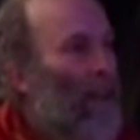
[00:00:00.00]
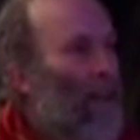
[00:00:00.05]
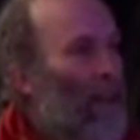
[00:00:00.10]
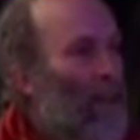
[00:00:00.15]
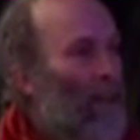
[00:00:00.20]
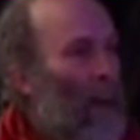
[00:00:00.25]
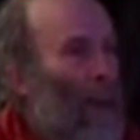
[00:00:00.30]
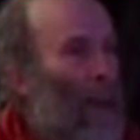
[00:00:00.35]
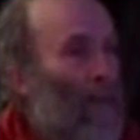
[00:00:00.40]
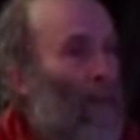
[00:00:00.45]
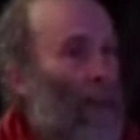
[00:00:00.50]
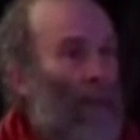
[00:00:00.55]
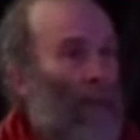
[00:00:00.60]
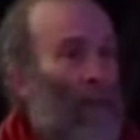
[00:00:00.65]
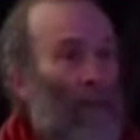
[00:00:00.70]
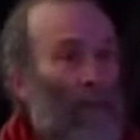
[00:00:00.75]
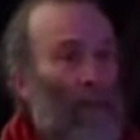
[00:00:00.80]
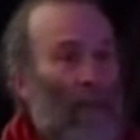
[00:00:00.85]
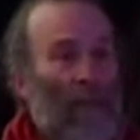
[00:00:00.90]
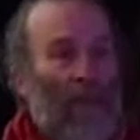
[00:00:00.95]
It may have
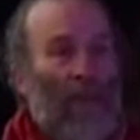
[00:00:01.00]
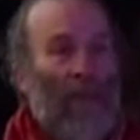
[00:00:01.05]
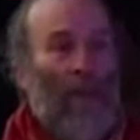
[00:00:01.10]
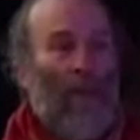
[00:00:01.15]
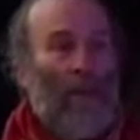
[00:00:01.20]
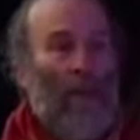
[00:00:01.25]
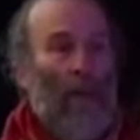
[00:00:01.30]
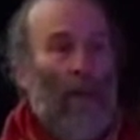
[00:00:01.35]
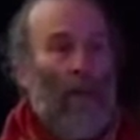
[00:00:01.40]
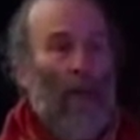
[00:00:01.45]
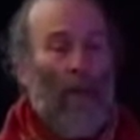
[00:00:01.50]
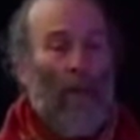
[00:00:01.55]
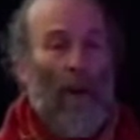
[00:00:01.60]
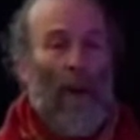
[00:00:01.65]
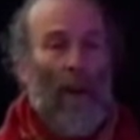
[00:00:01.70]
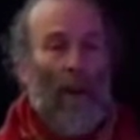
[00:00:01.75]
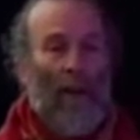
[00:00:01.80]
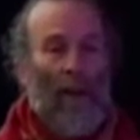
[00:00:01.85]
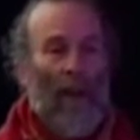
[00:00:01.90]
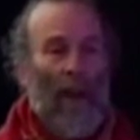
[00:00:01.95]
come from Sumer. One
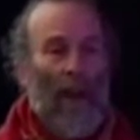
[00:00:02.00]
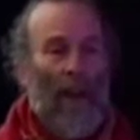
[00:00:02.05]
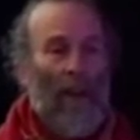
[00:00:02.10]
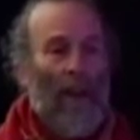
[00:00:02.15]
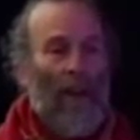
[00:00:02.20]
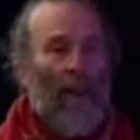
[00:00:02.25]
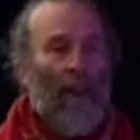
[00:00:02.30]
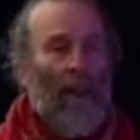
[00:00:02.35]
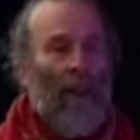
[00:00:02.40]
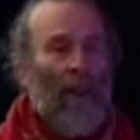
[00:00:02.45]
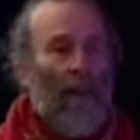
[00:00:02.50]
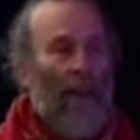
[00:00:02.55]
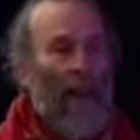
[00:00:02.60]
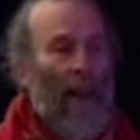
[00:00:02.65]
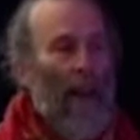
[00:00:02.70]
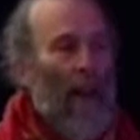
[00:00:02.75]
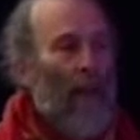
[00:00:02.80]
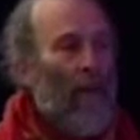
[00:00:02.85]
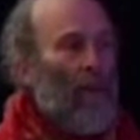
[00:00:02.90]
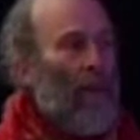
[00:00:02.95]
way or the other,
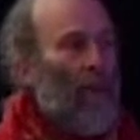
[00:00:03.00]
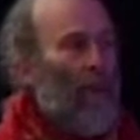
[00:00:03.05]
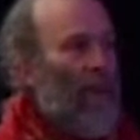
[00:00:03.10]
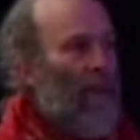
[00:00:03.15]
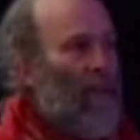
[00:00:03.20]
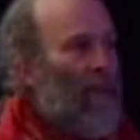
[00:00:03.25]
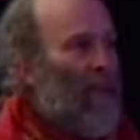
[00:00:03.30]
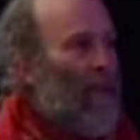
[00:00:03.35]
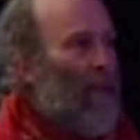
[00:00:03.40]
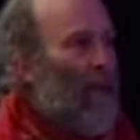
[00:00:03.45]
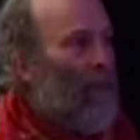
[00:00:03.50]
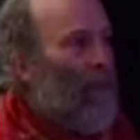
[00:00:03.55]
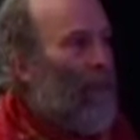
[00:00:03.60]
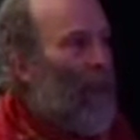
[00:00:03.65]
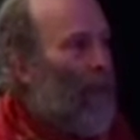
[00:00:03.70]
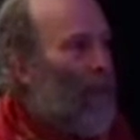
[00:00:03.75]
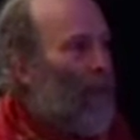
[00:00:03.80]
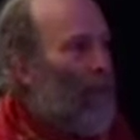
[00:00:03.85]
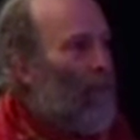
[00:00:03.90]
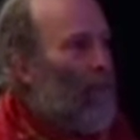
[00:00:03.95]
alchemy is a
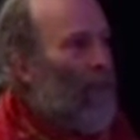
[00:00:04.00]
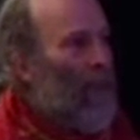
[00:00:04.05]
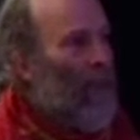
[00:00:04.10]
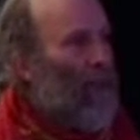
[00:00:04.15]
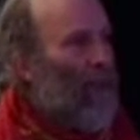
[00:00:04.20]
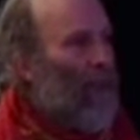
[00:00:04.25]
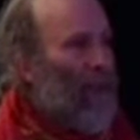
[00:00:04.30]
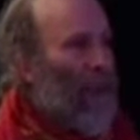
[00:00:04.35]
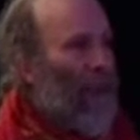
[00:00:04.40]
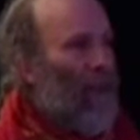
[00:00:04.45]
subject that reaches